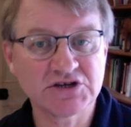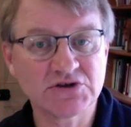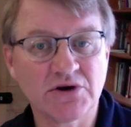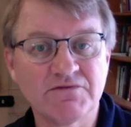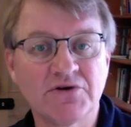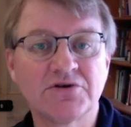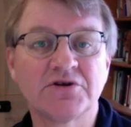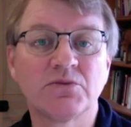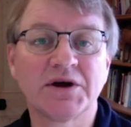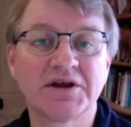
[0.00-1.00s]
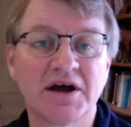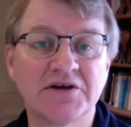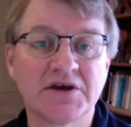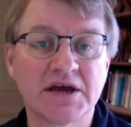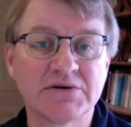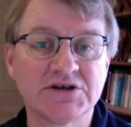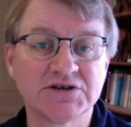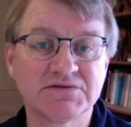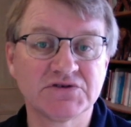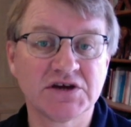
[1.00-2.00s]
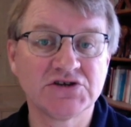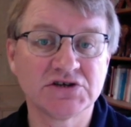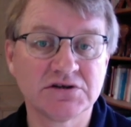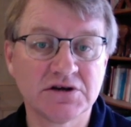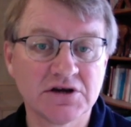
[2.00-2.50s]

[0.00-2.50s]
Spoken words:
diverted away to other areas of attention,